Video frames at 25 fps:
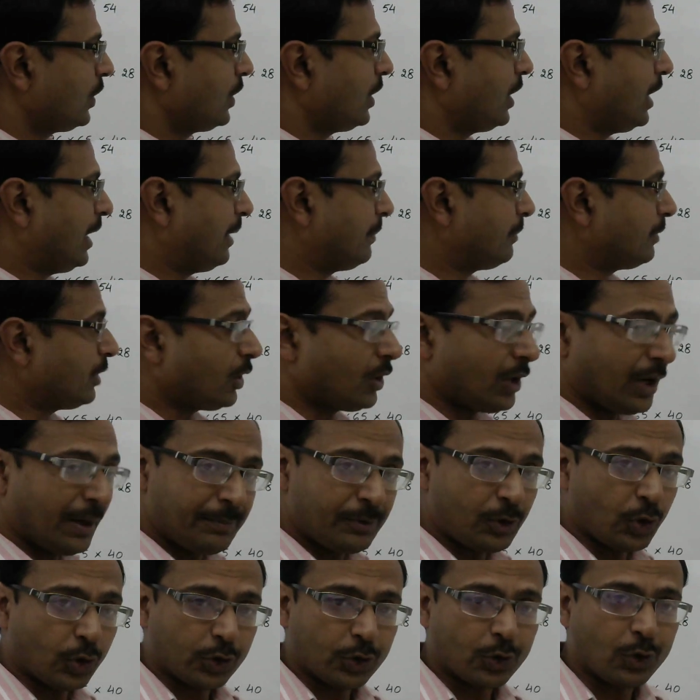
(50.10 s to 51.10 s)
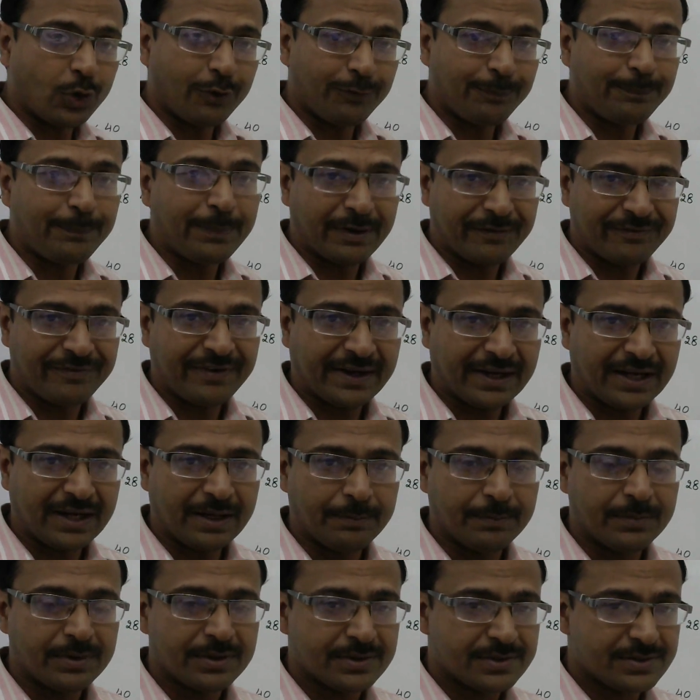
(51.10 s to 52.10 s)
I'm talking of perfect
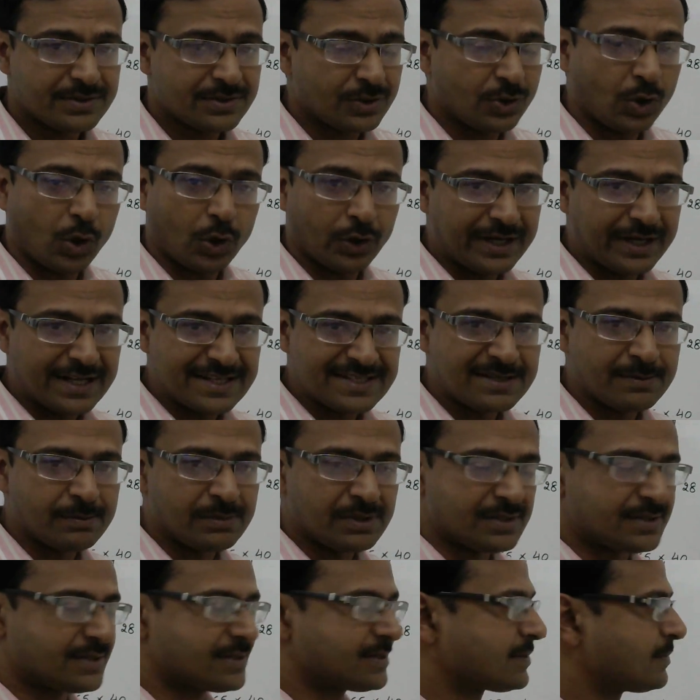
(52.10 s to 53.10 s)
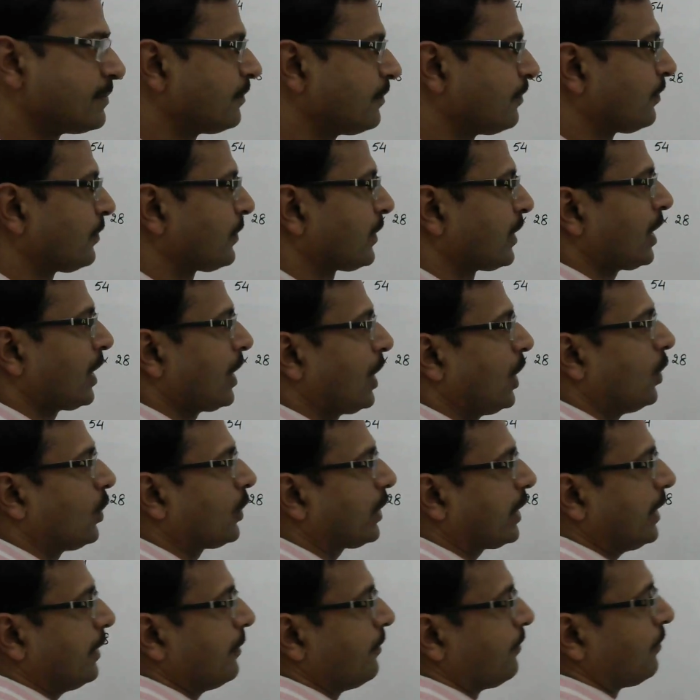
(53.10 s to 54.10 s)
numbers, not decimals.
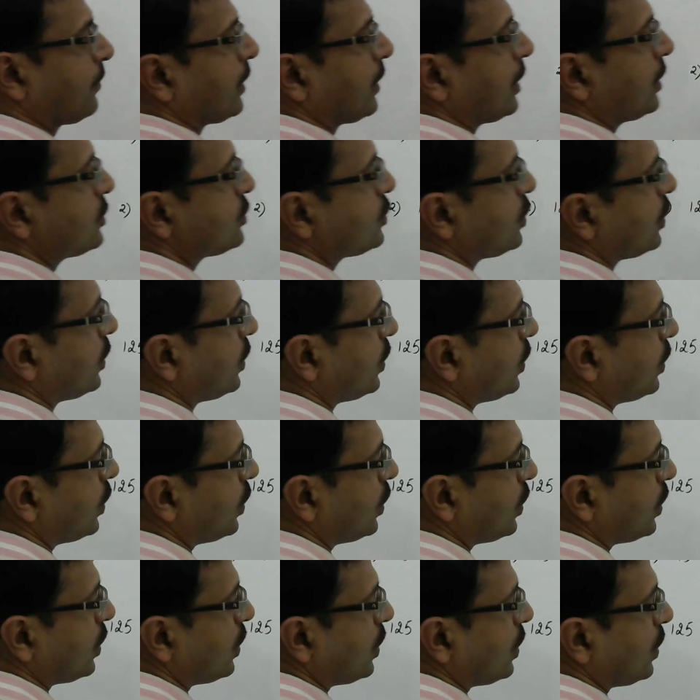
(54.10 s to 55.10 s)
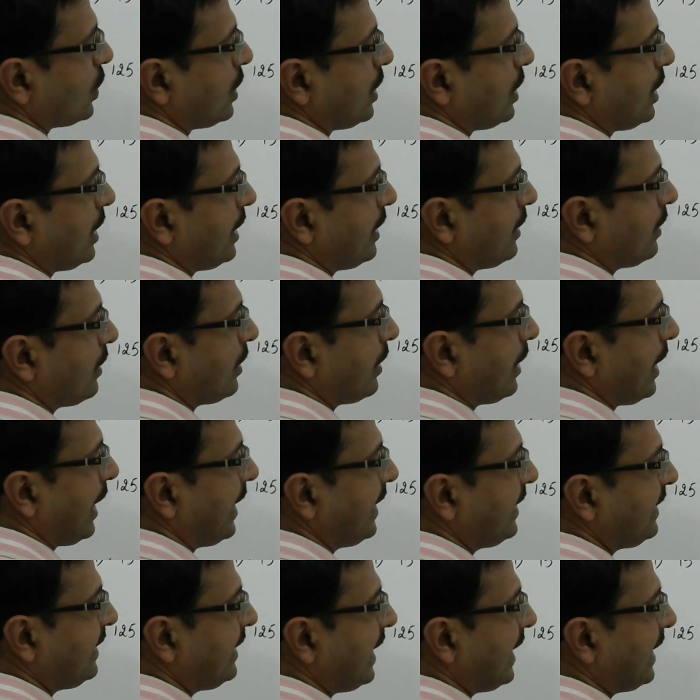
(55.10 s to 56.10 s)
Okay, so
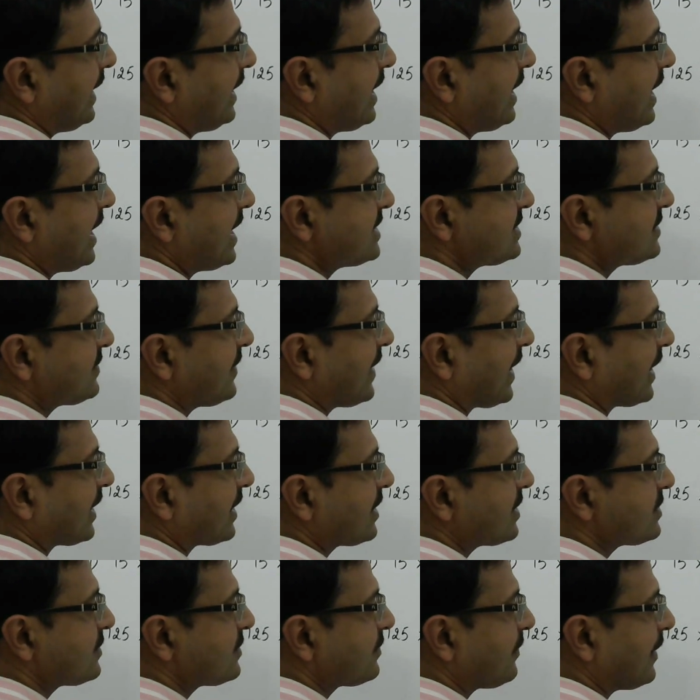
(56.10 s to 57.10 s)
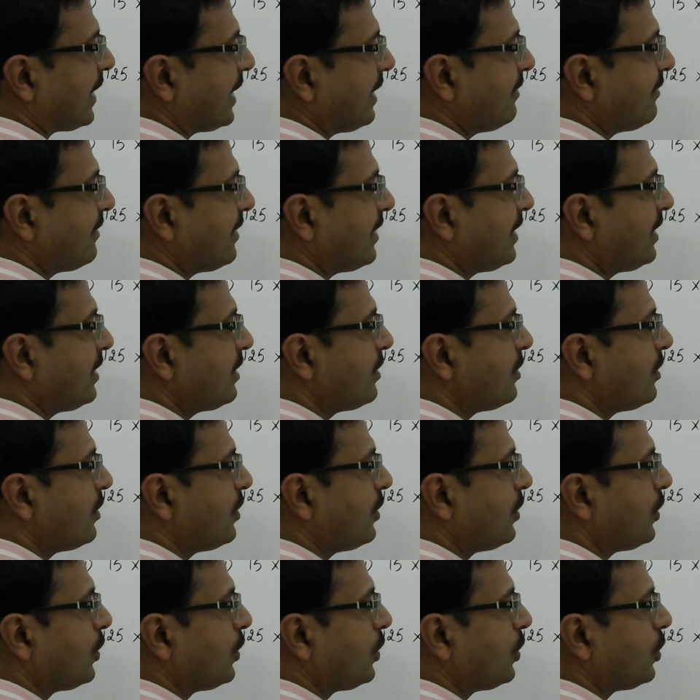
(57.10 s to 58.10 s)
and 10 has factors 5 and
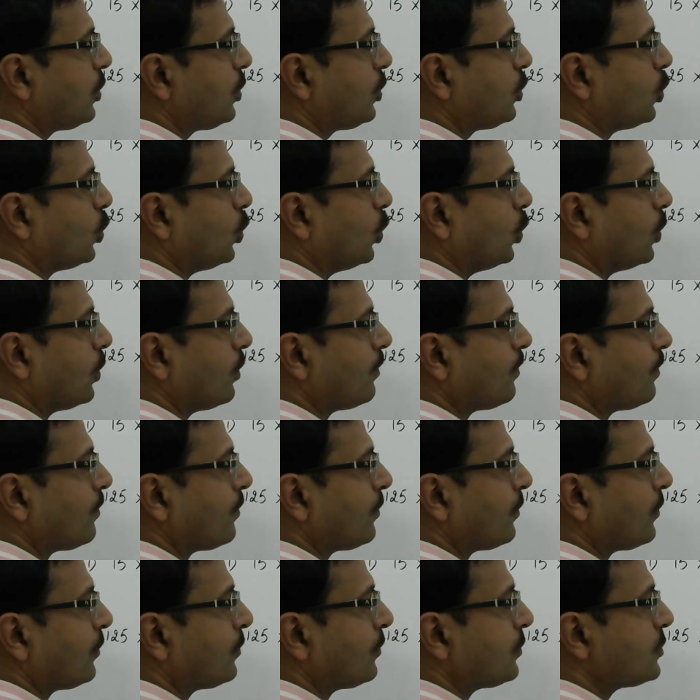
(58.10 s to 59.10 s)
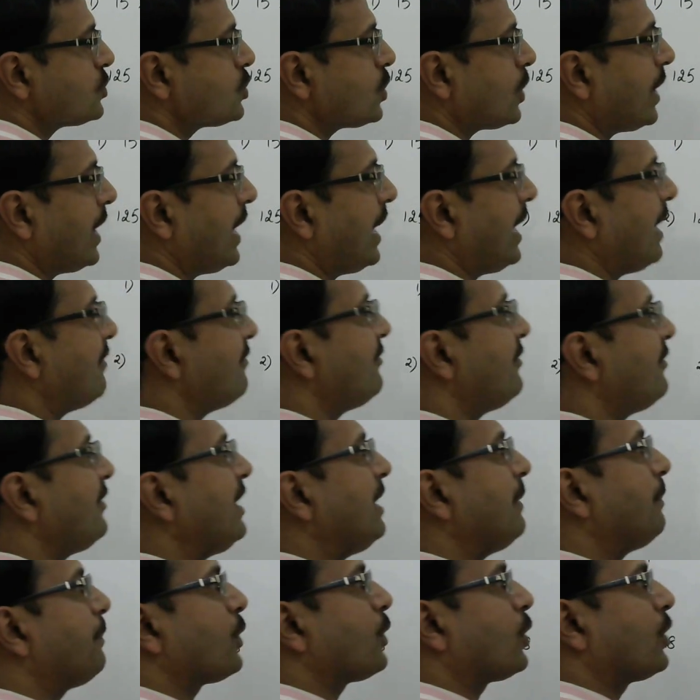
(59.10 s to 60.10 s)
2. So
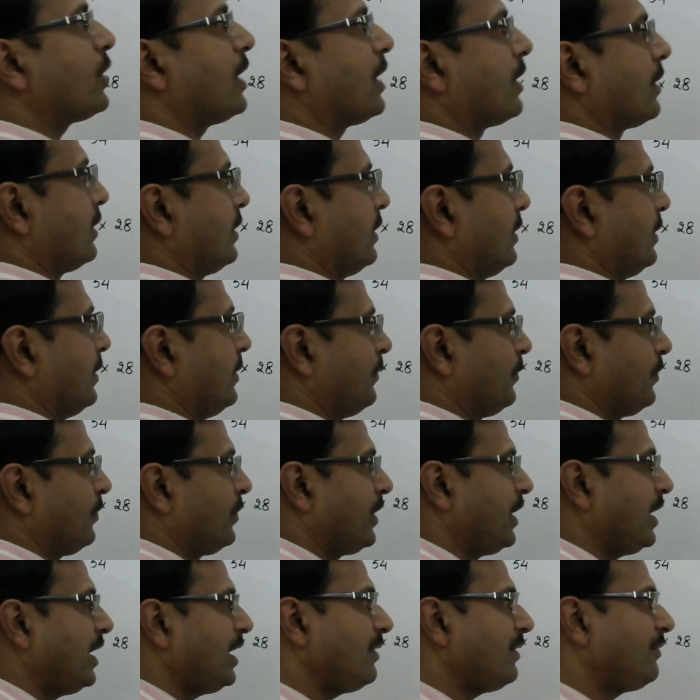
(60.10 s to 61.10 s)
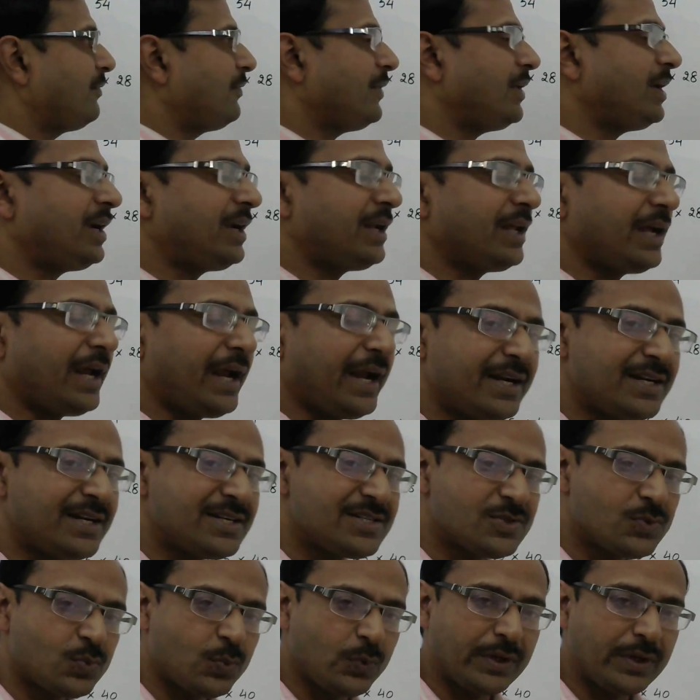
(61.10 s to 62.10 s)
every product, if it
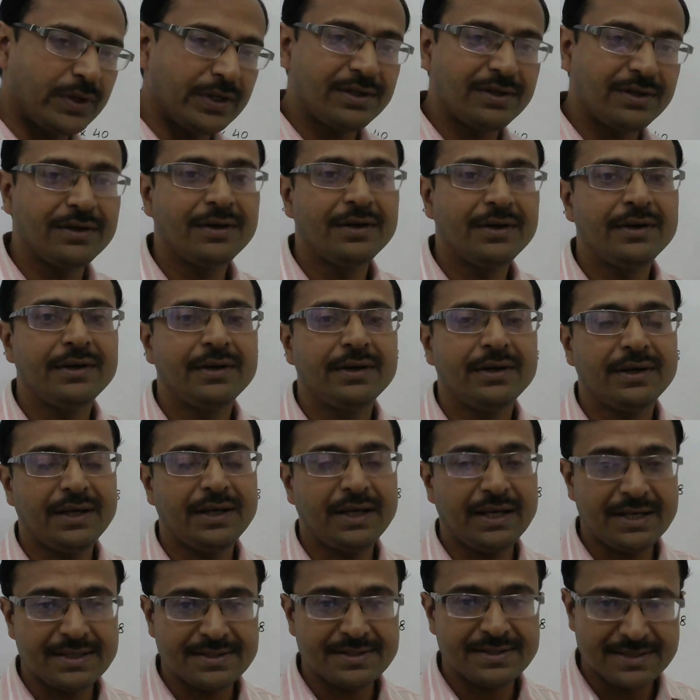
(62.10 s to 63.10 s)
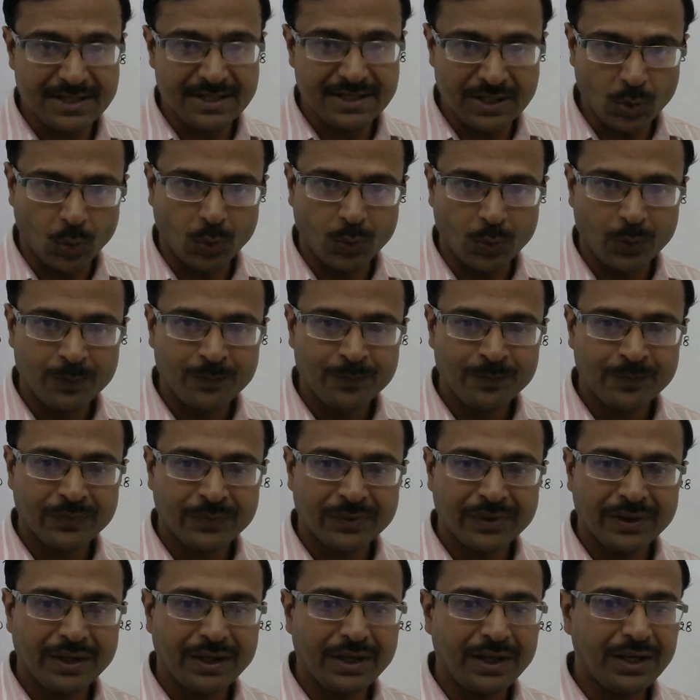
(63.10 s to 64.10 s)
ends with a zero,
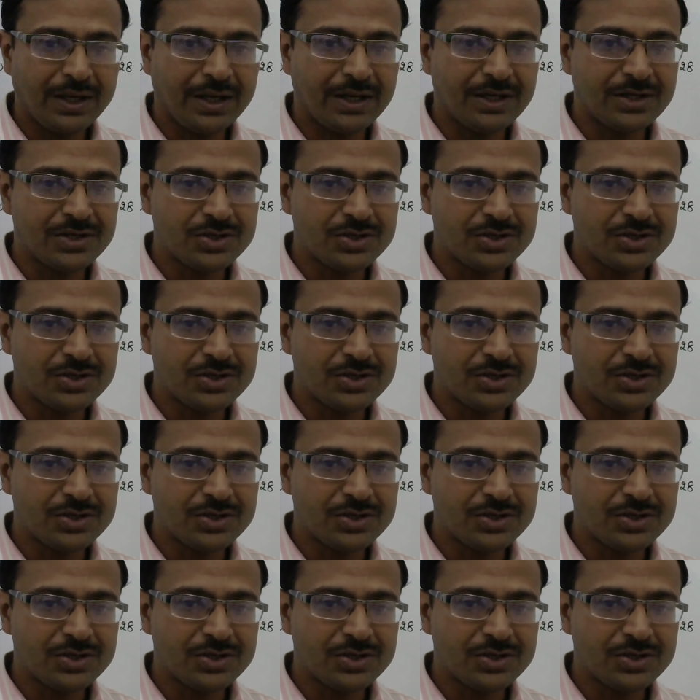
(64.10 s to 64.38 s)
it